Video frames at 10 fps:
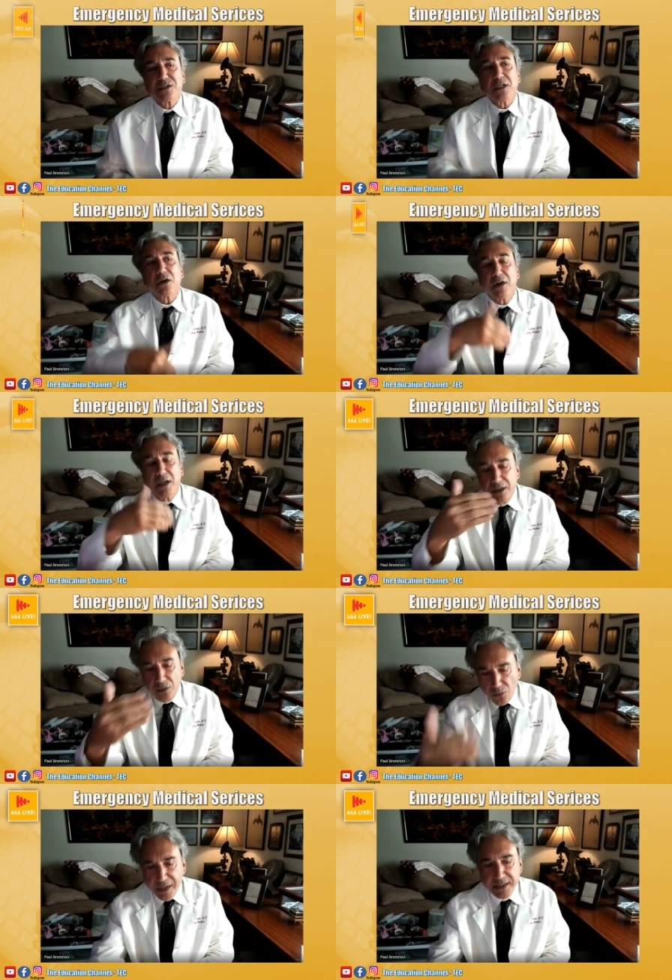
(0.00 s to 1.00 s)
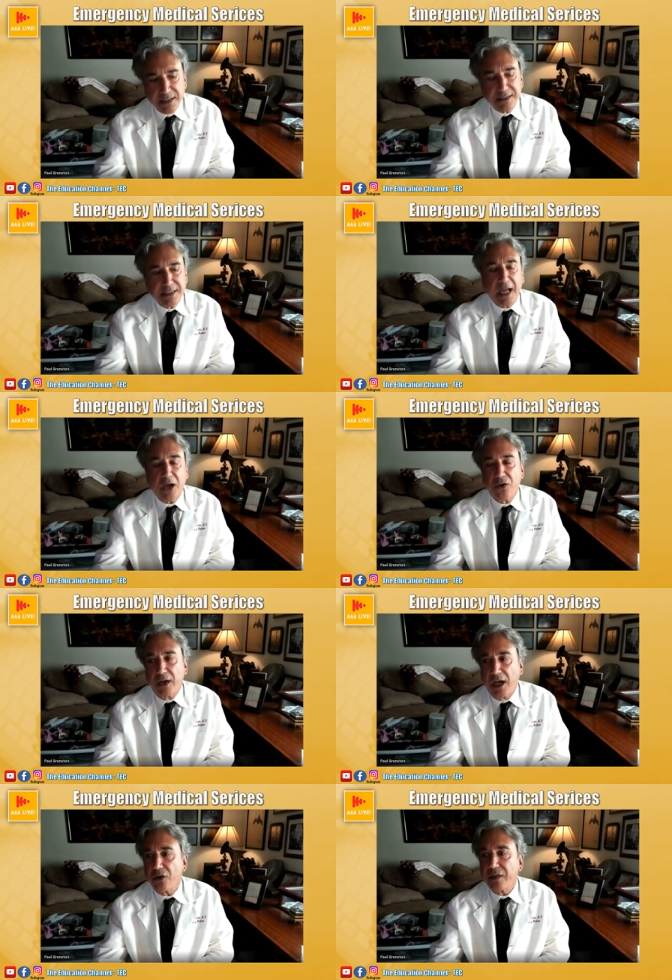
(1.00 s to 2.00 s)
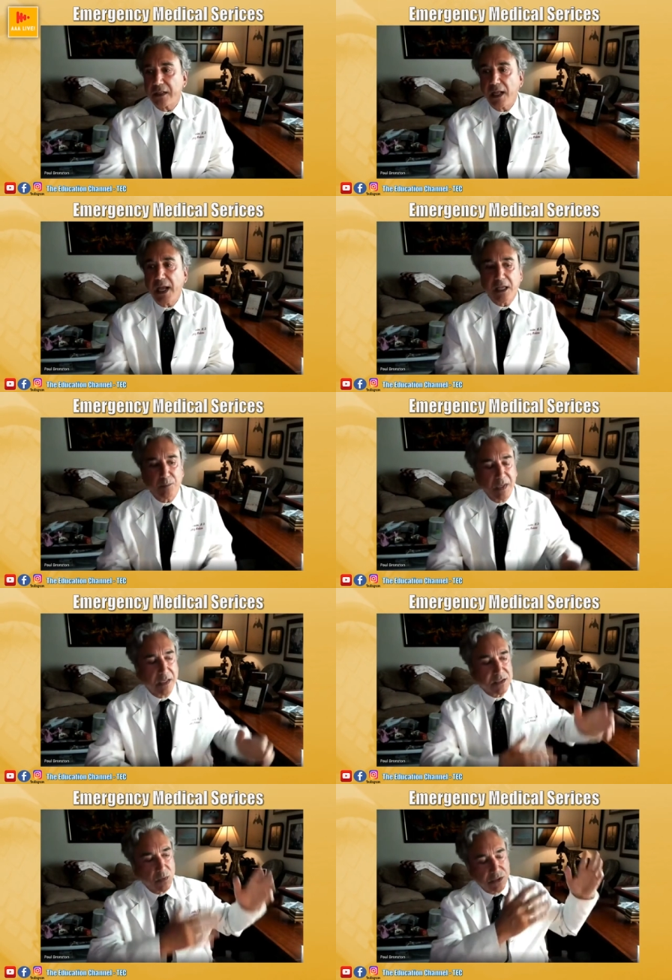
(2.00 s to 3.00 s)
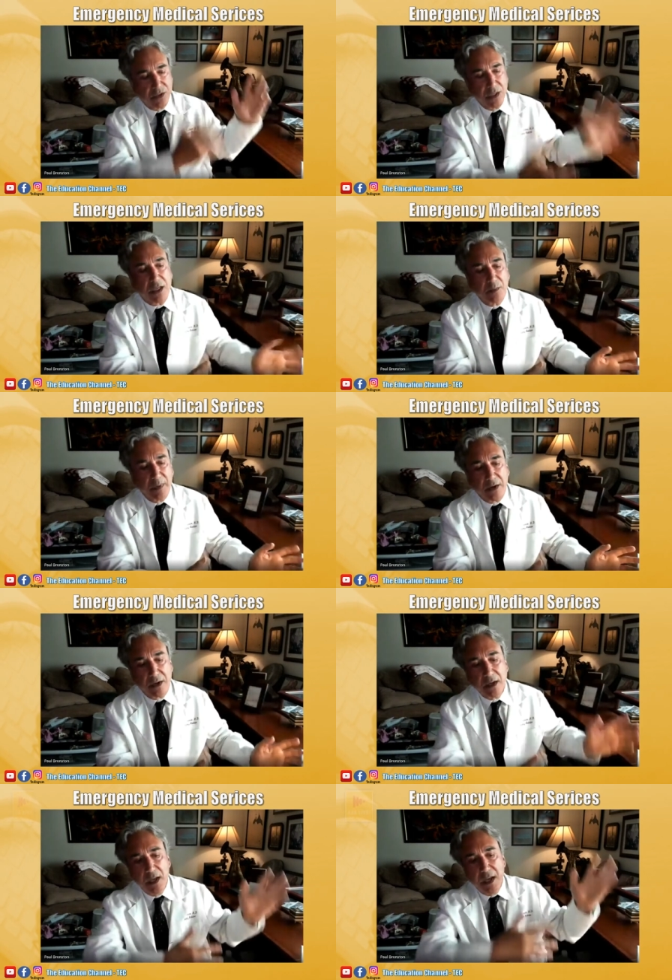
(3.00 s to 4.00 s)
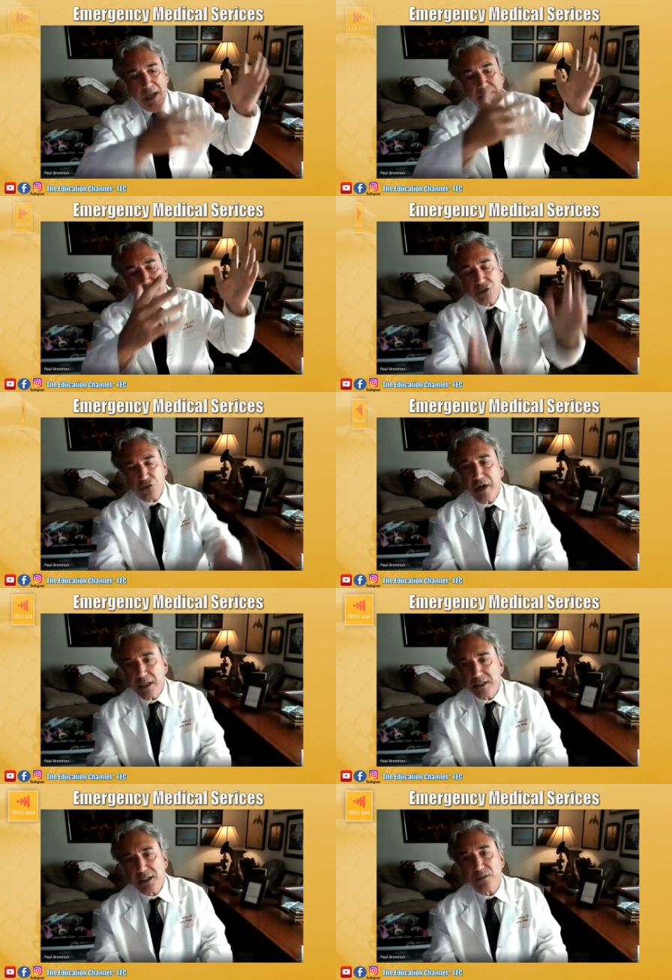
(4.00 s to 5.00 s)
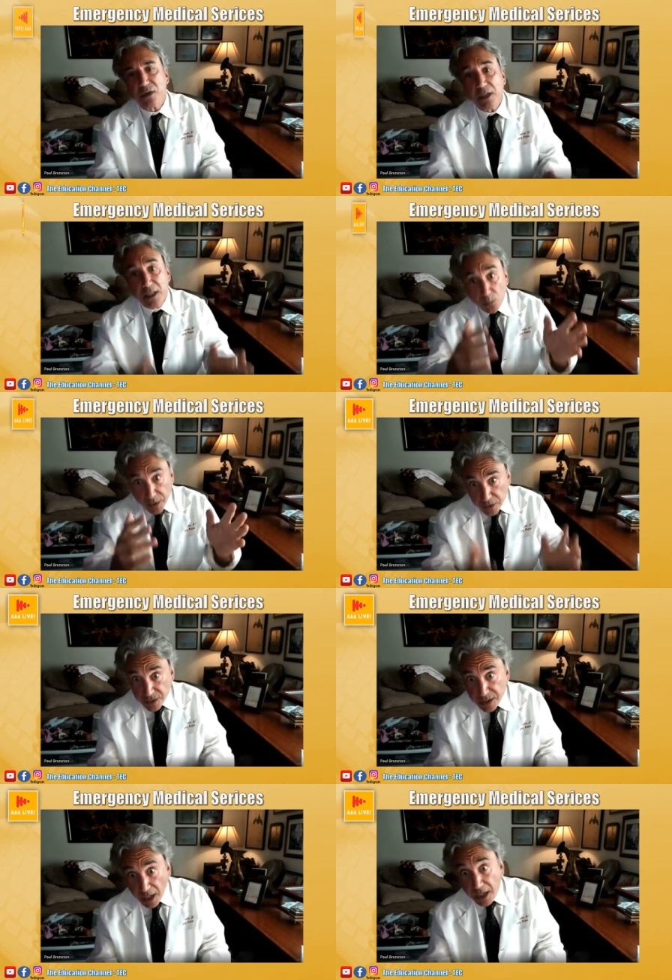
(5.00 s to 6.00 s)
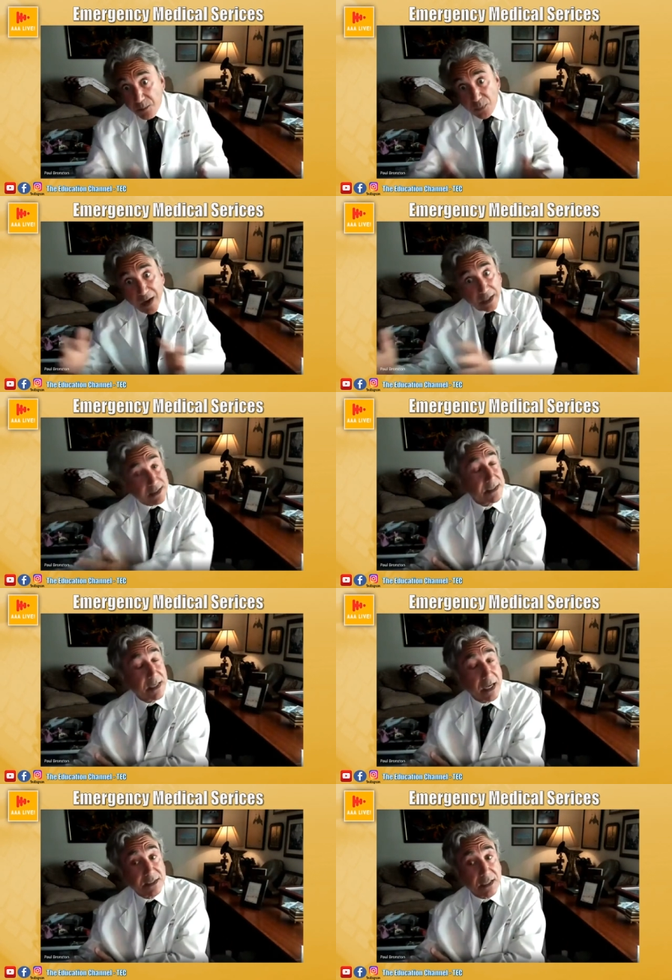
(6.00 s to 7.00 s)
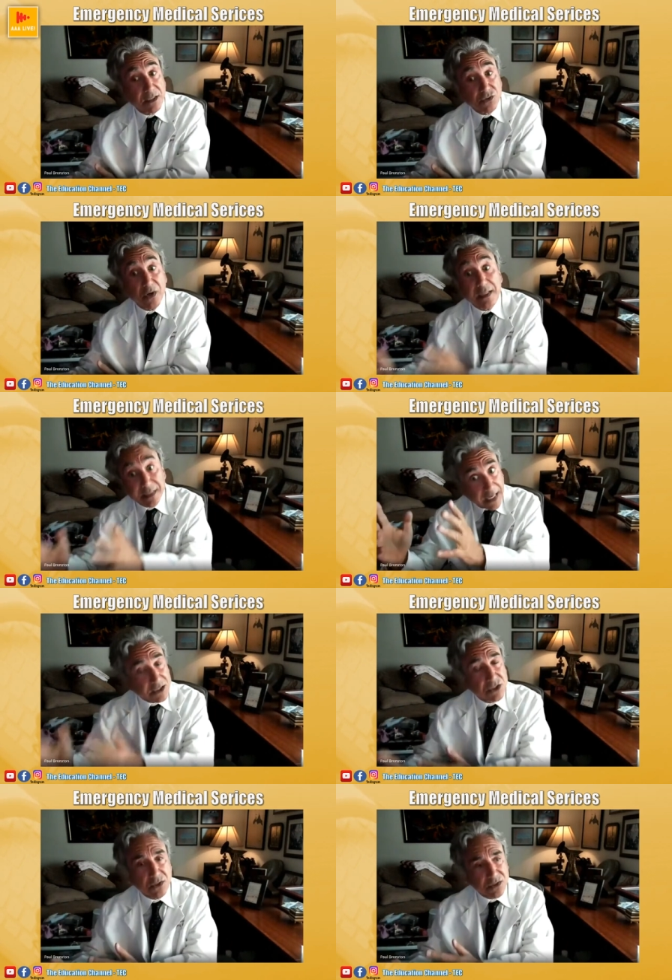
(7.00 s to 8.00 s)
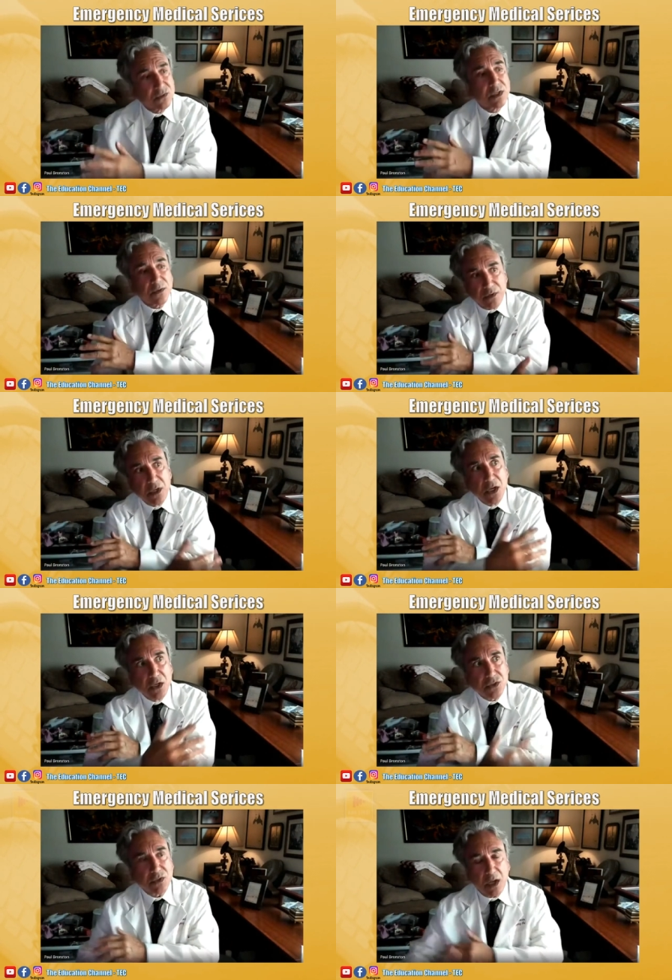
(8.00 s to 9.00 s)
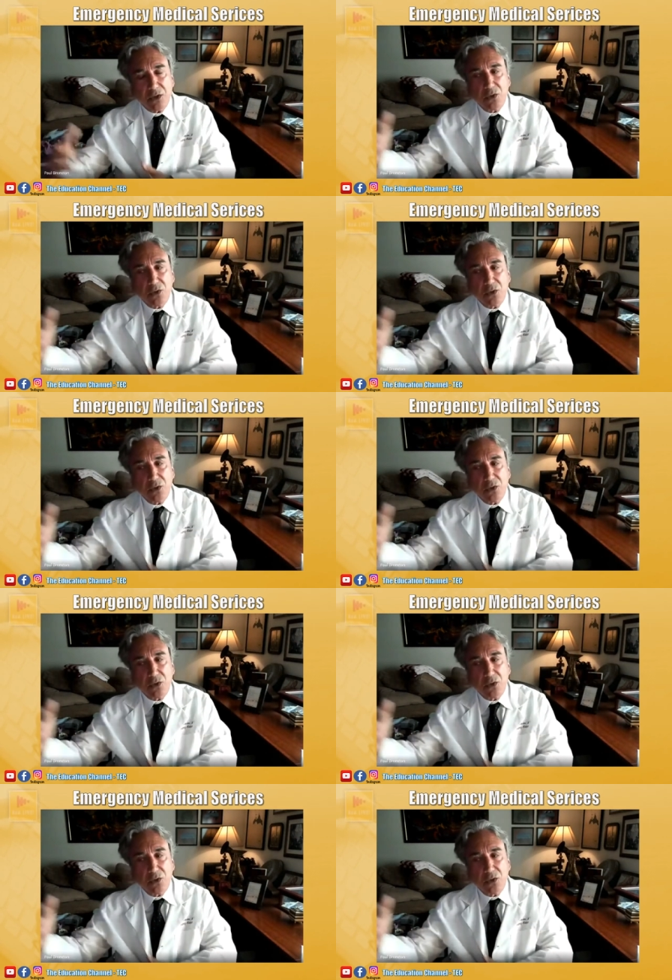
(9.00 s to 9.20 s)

that are in the residency. How do they like it? Because what you think about it, and then the training's different. And then when you're done and practicing outside the training, that's also different. So talk to